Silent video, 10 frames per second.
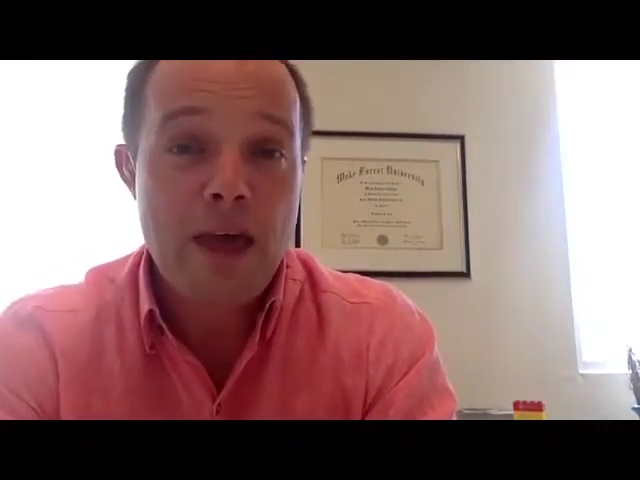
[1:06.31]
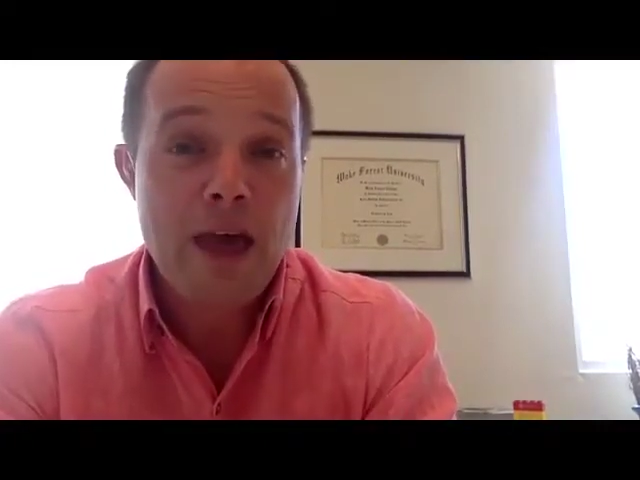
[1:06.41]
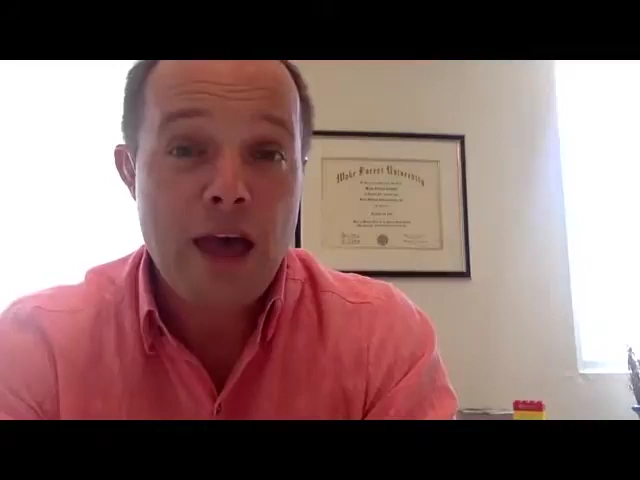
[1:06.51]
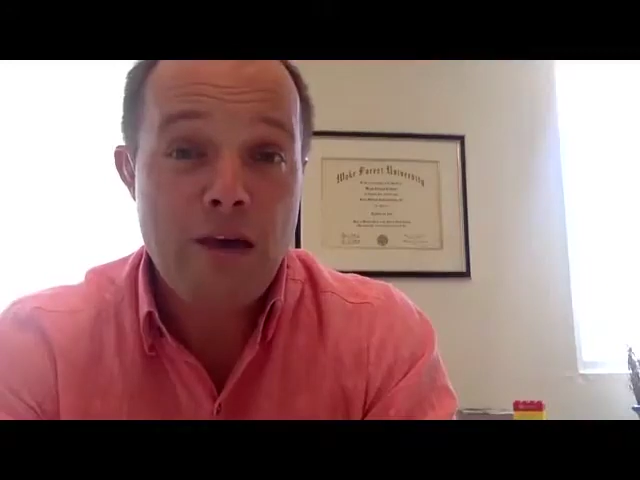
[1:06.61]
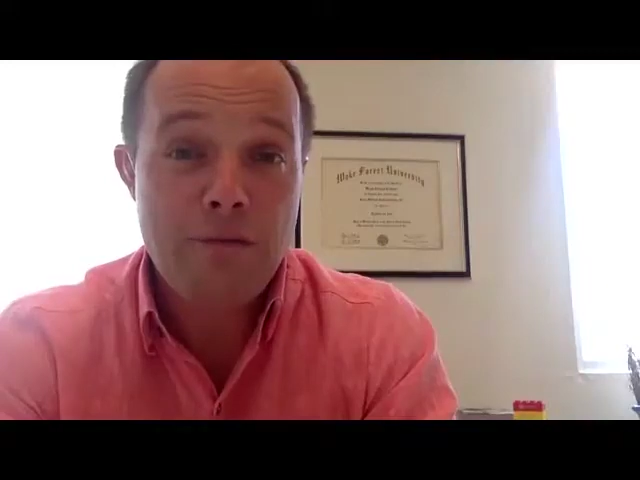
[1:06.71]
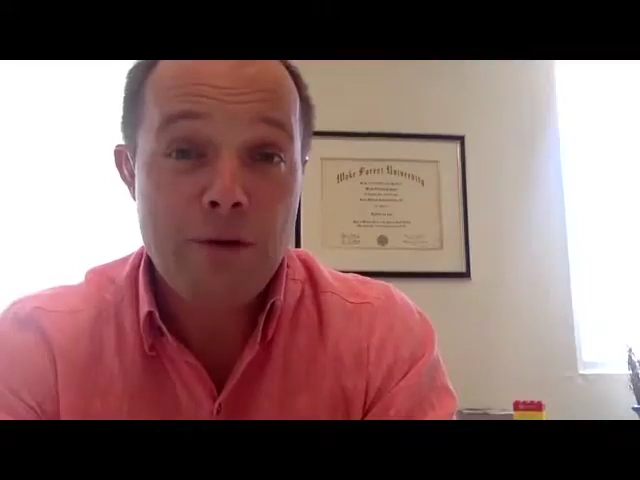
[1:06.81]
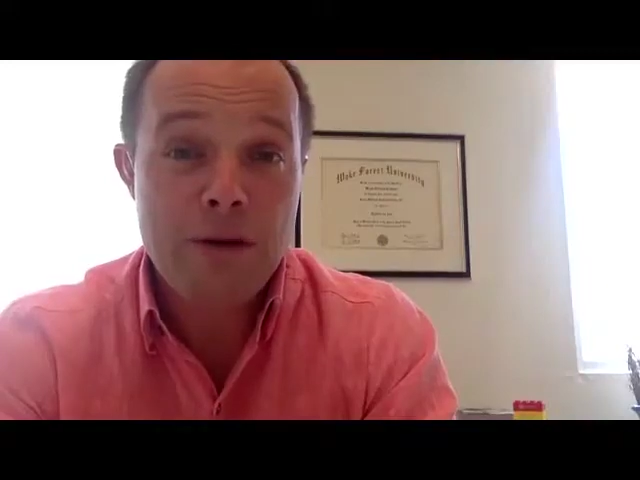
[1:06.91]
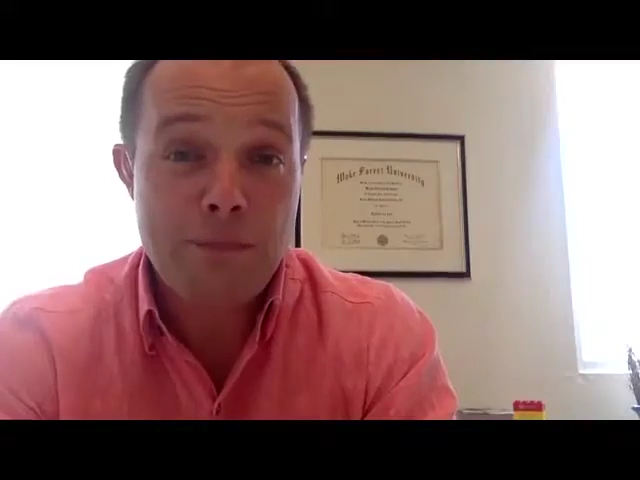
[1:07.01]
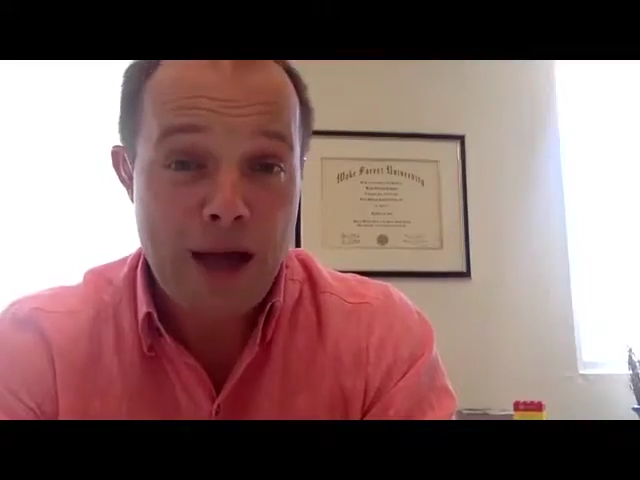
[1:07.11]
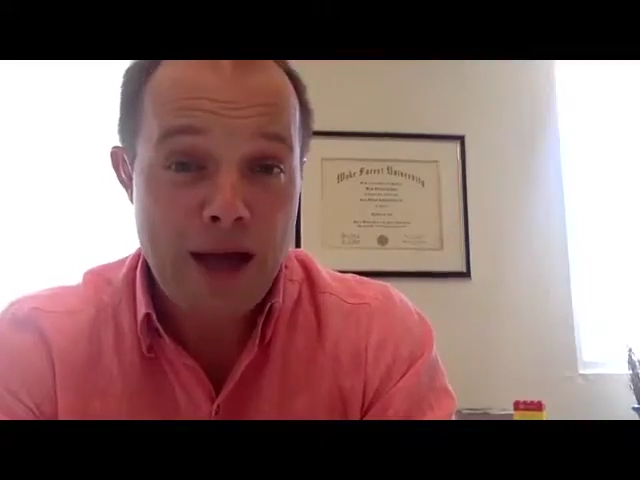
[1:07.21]

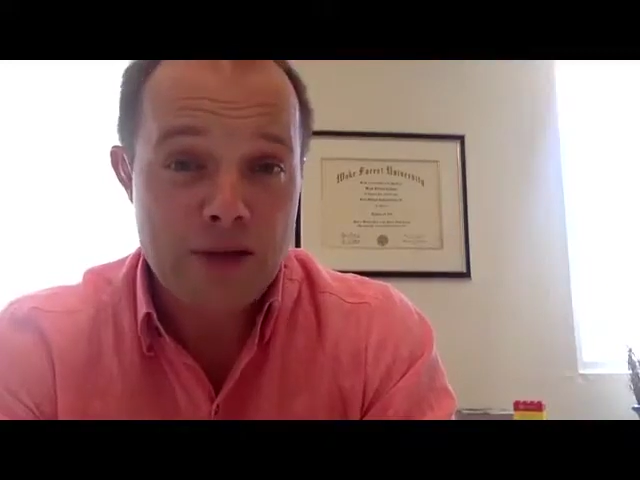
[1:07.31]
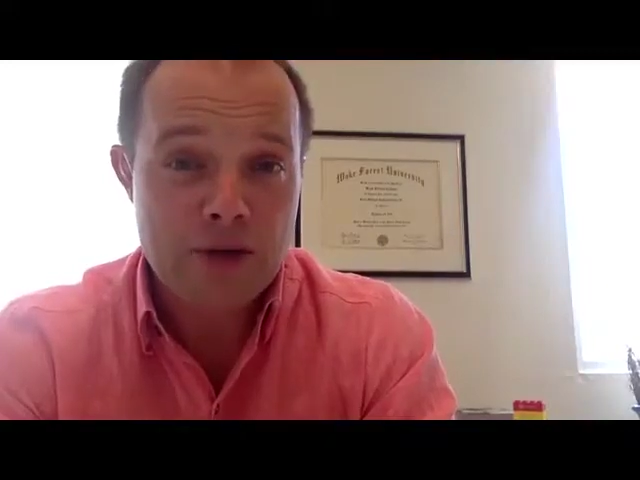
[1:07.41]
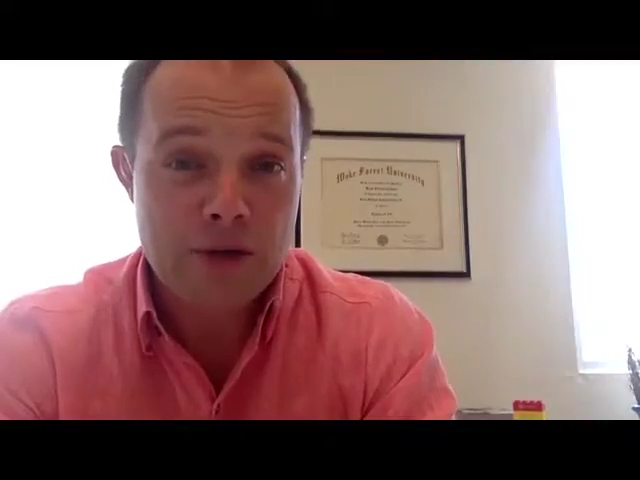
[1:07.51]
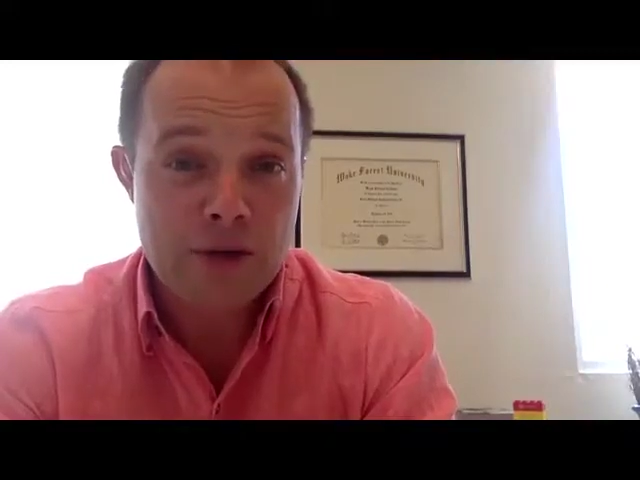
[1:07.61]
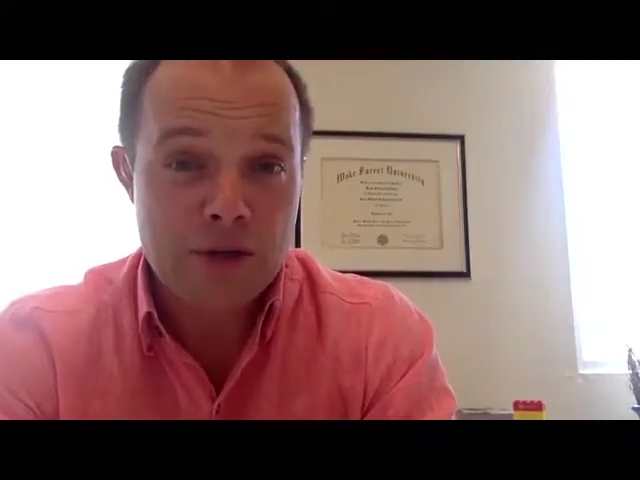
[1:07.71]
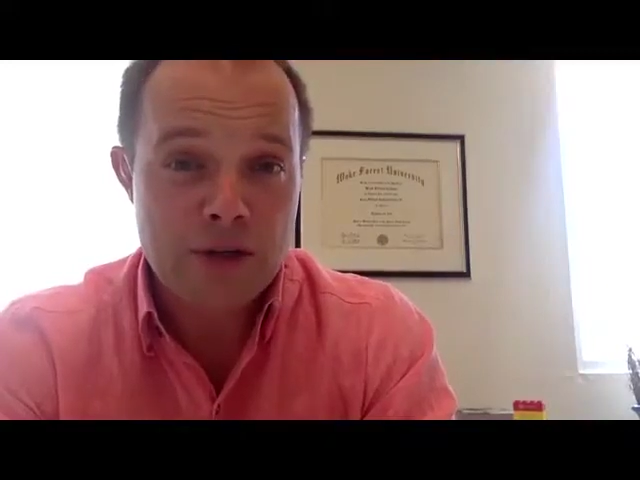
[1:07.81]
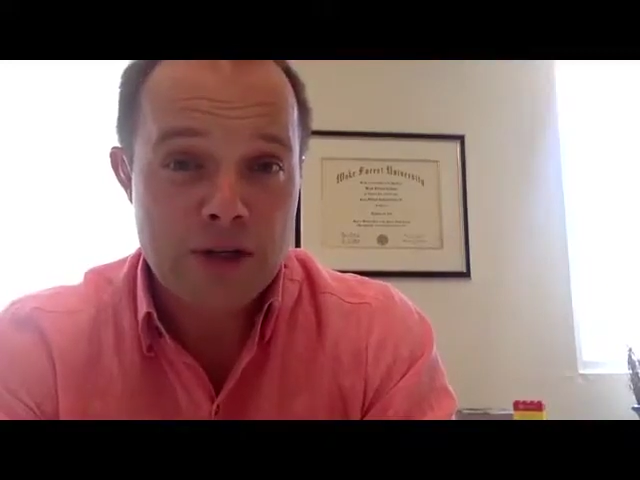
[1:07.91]
every pastor